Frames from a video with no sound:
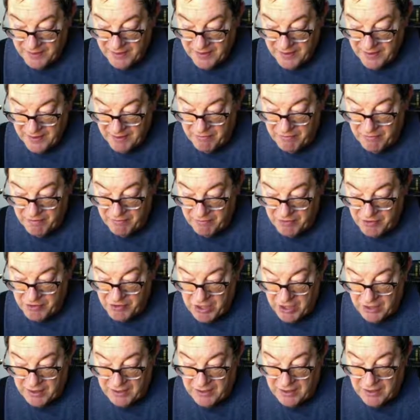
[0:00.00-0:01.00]
and be
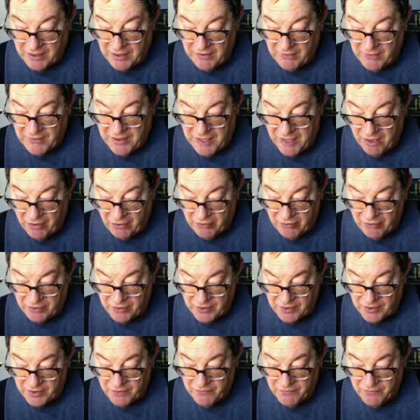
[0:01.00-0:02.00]
rejected of the
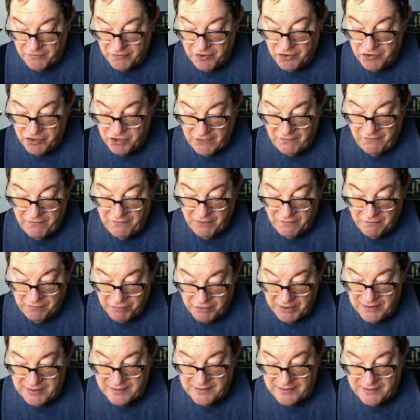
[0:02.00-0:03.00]
elders and of the chief
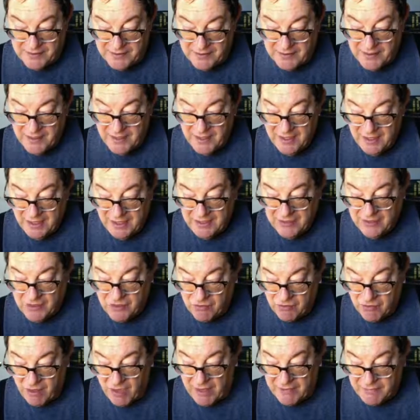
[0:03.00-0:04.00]
priests and
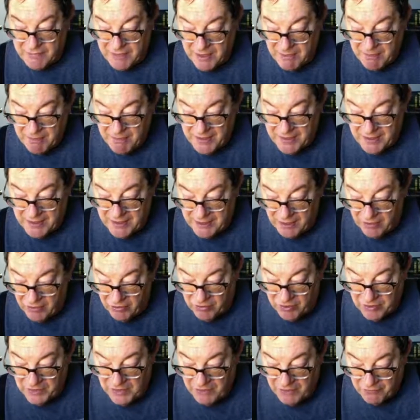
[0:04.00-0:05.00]
scribes and be
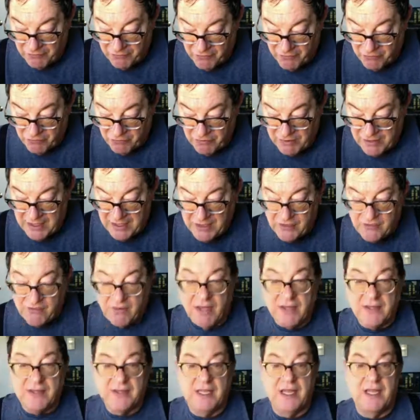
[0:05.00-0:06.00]
killed and after three days
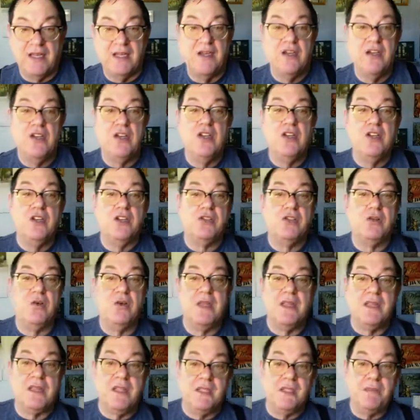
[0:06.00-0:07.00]
rise again. So
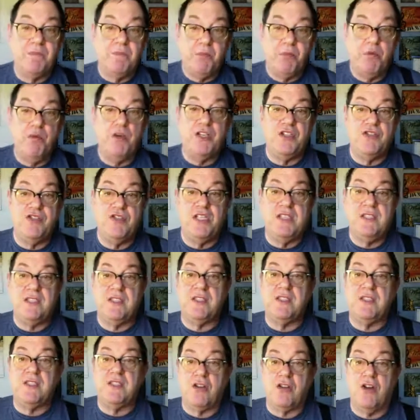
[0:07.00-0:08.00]
at this point,
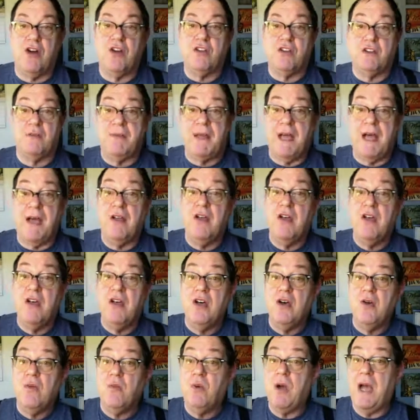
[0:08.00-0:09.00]
Jesus talks about
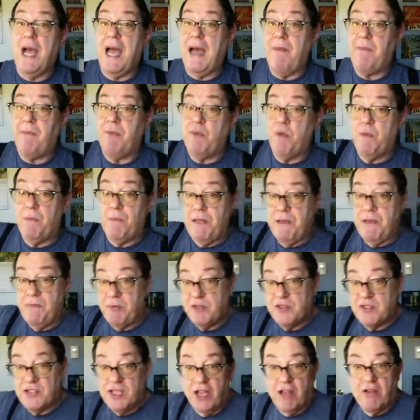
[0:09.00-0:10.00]
what happened, what
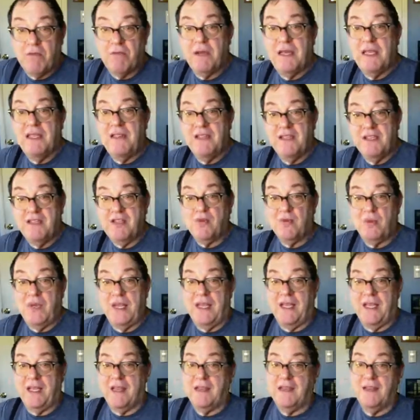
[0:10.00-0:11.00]
people celebrate this
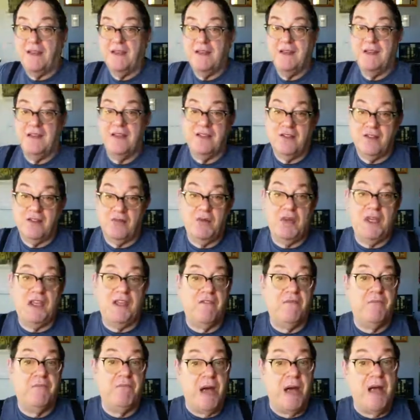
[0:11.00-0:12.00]
week the week
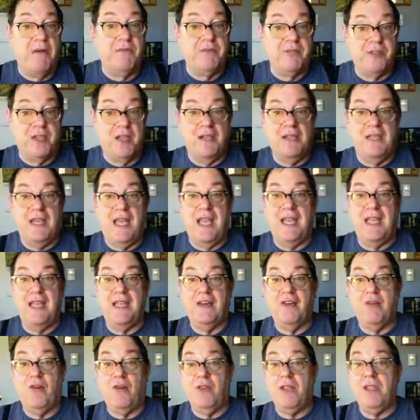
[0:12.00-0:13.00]
of Palm Sunday
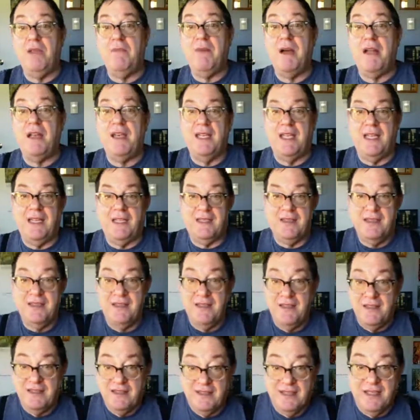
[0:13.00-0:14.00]
and Holy Monday and
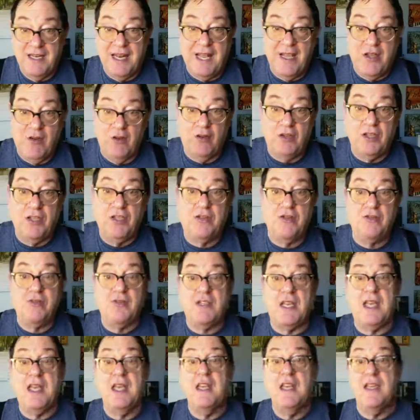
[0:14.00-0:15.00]
today, Holy
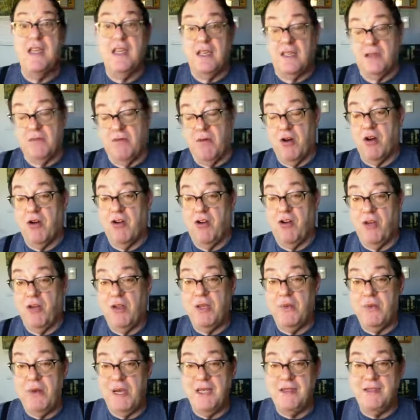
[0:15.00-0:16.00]
Tuesday, and tomorrow,
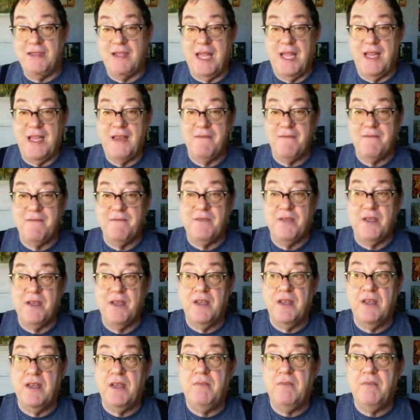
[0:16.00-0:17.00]
Holy Wednesday,
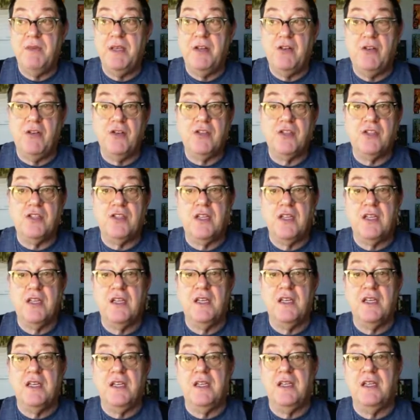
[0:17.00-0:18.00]
because
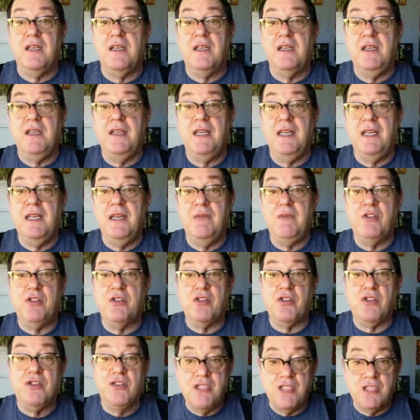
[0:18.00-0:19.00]
it was
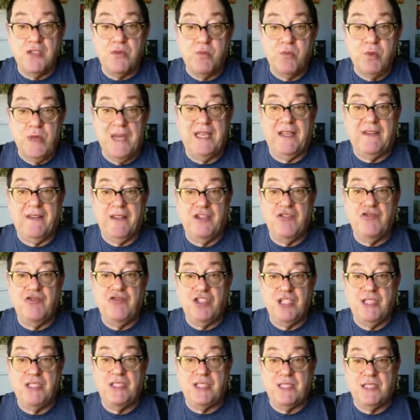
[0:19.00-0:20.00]
on this week that
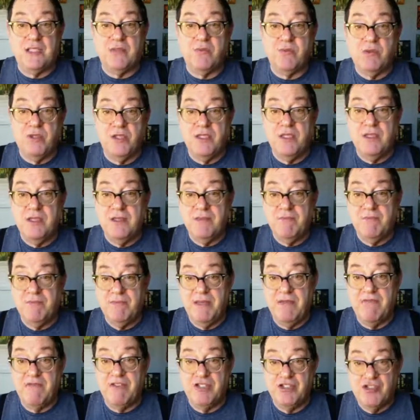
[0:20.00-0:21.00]
Jesus would
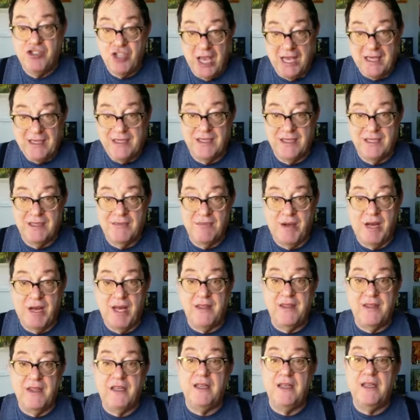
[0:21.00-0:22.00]
be rejected by
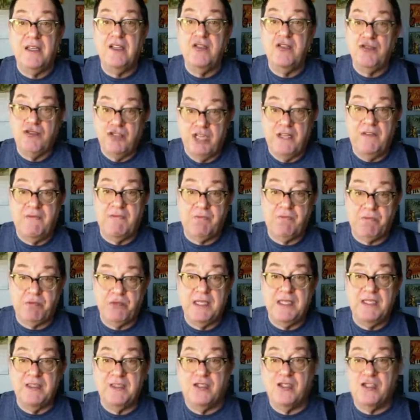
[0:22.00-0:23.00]
the chief
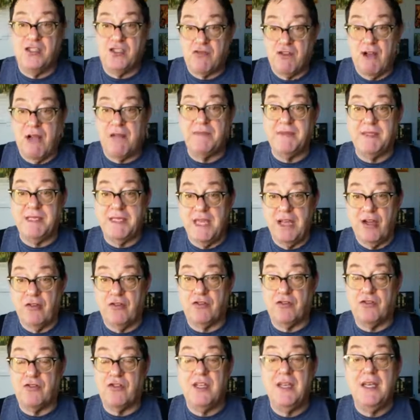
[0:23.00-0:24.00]
priests, the scribes, and the
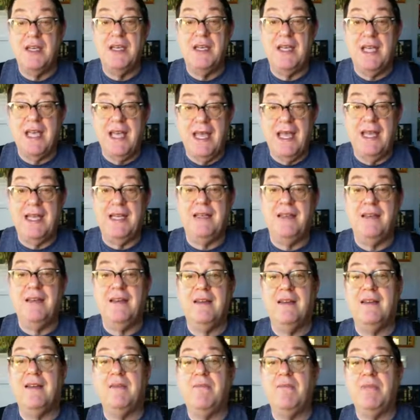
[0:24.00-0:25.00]
elders, and
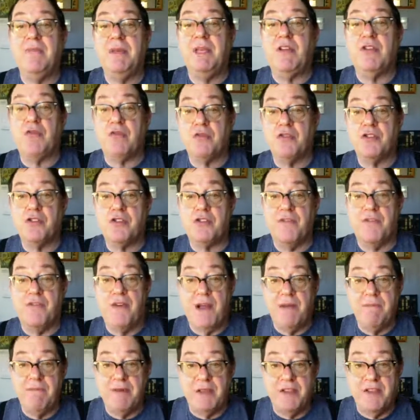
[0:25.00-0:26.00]
be
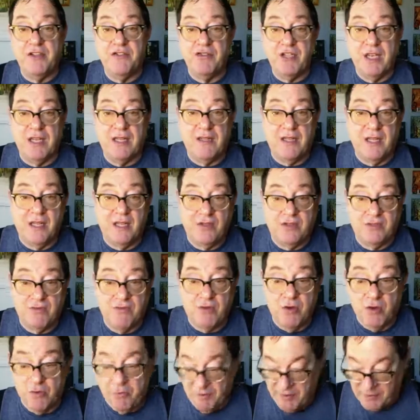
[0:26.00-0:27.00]
crucified by the Gentiles, the
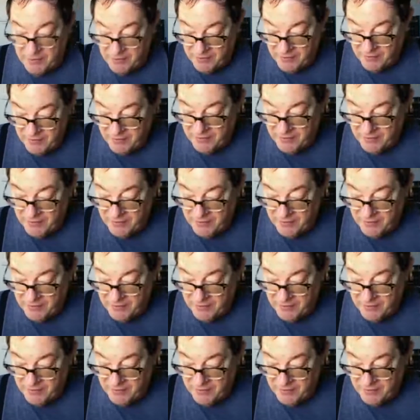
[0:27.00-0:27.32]
Romans.